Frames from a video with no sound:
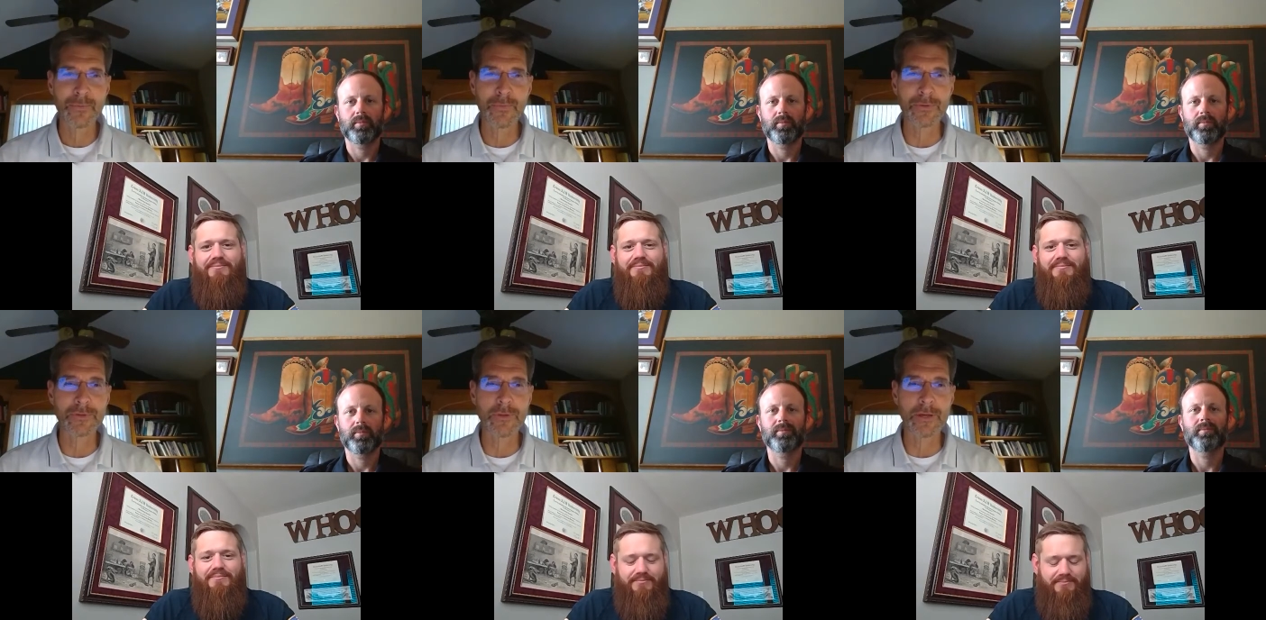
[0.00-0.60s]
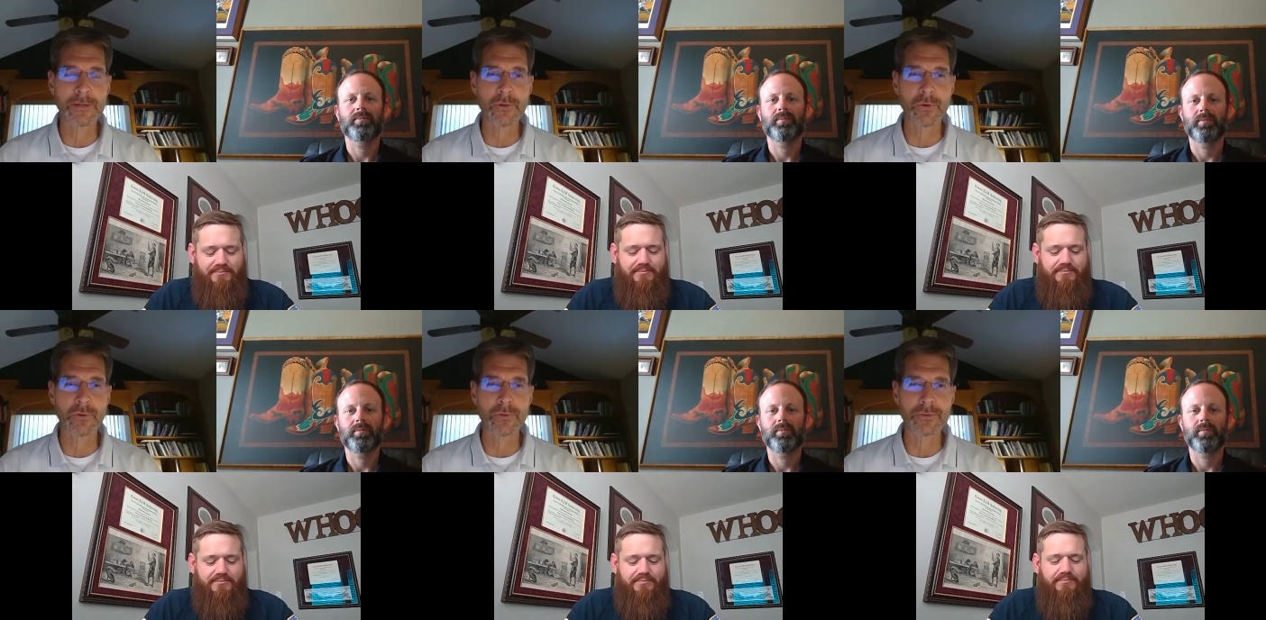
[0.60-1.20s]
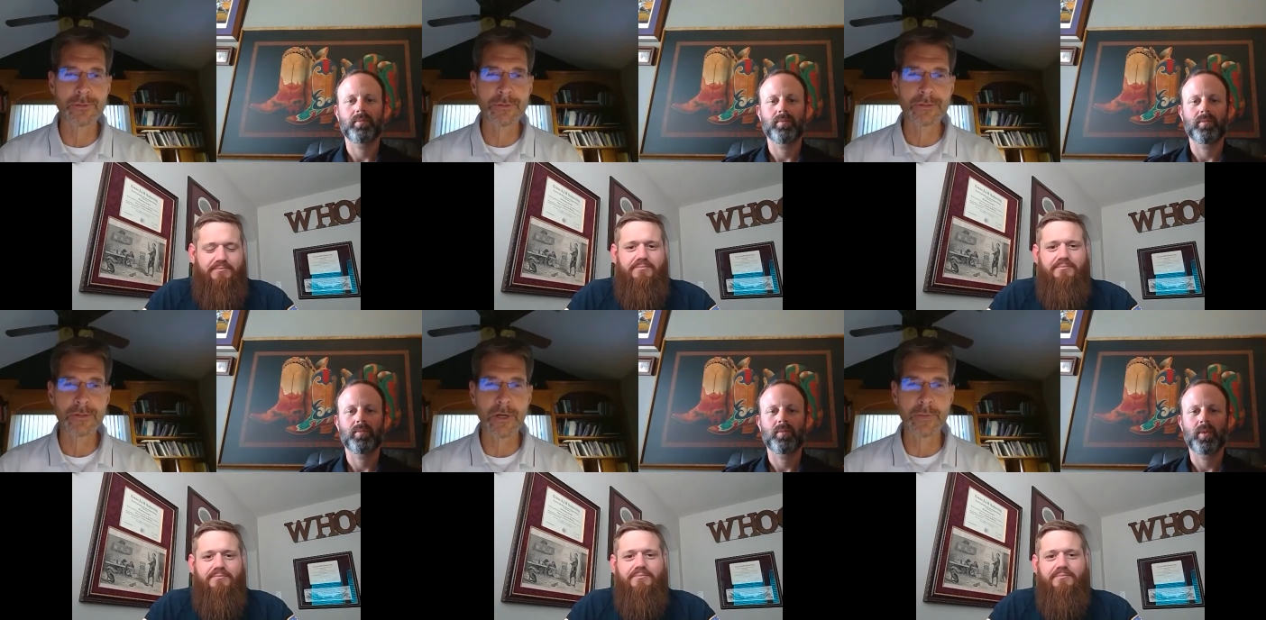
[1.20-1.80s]
Speaker 1: that, that they had learned
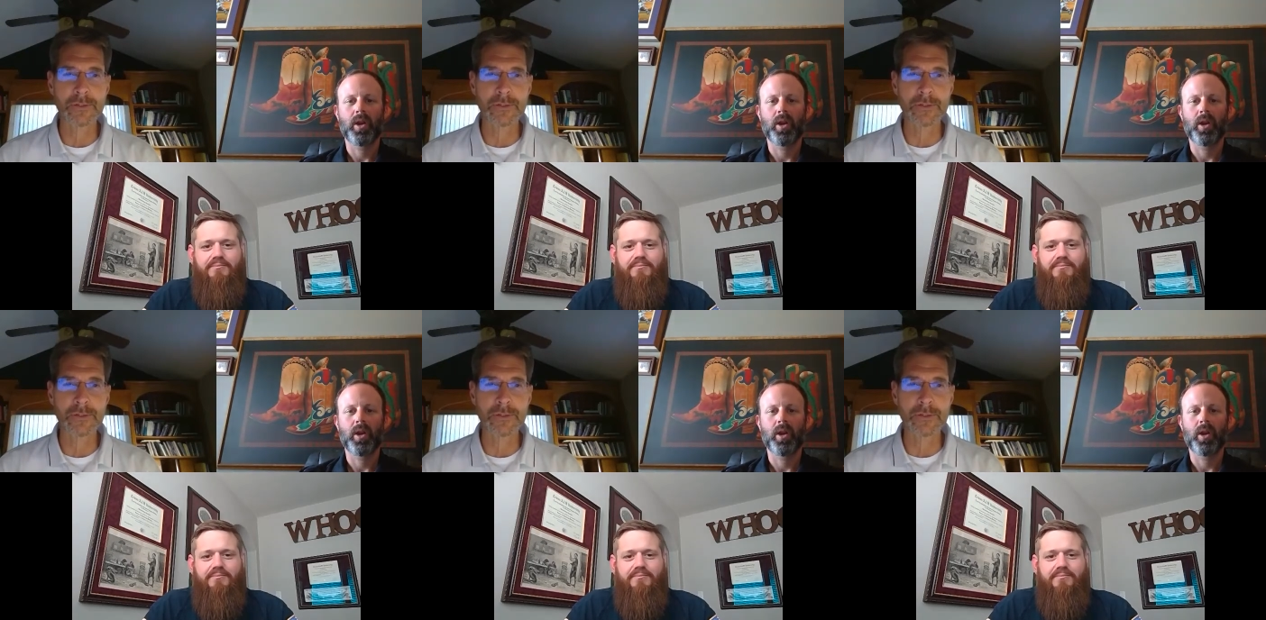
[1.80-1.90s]
on